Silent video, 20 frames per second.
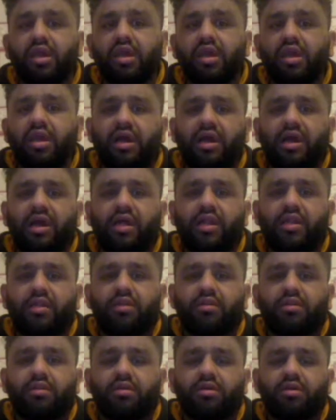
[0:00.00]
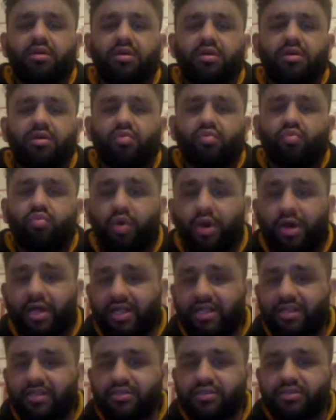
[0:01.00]
And
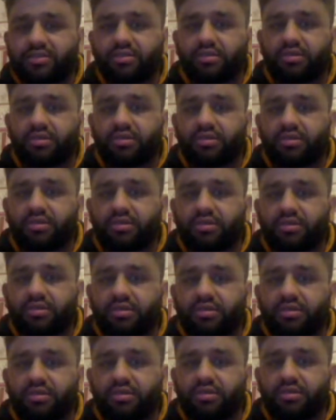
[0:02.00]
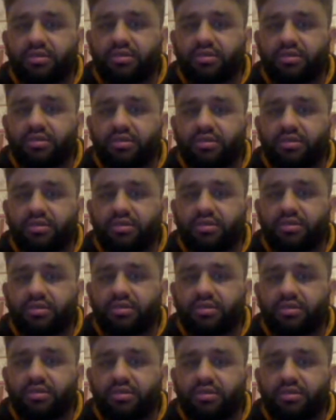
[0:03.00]
whilst I
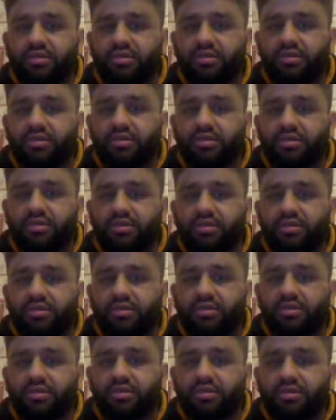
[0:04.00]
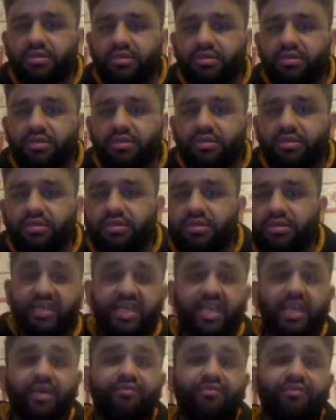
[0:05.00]
can respect Amanda Serrano for being in the
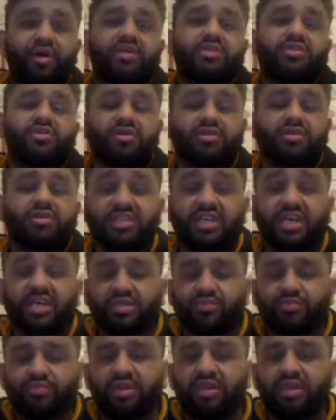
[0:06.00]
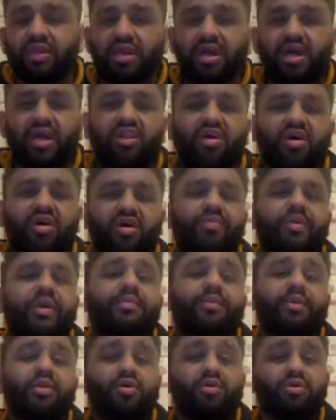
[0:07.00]
game for as long as she has been, a lot of
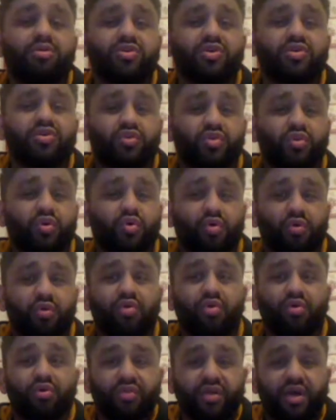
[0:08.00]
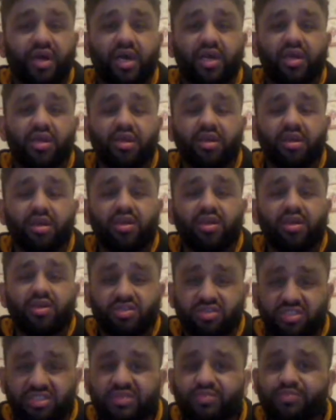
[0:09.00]
people also don't know that
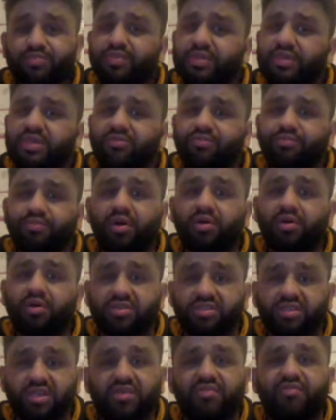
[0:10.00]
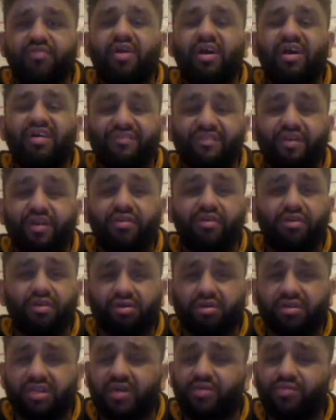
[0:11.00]
she's been boxing for a very
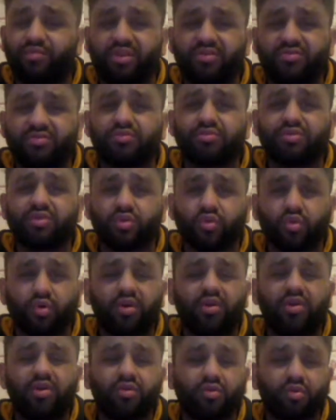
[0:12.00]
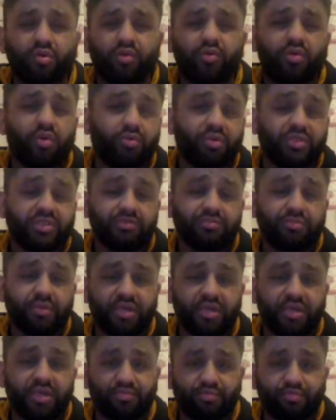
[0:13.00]
long time. I believe she was 20 or 21 when she
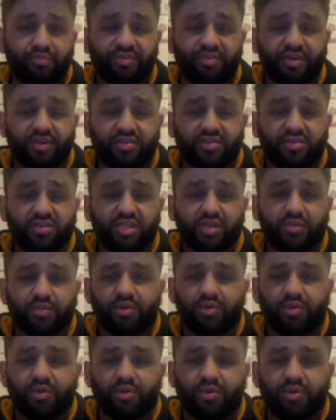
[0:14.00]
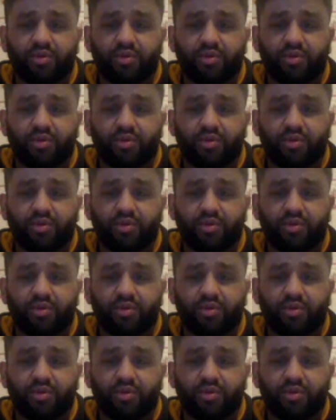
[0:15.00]
made her professional debut.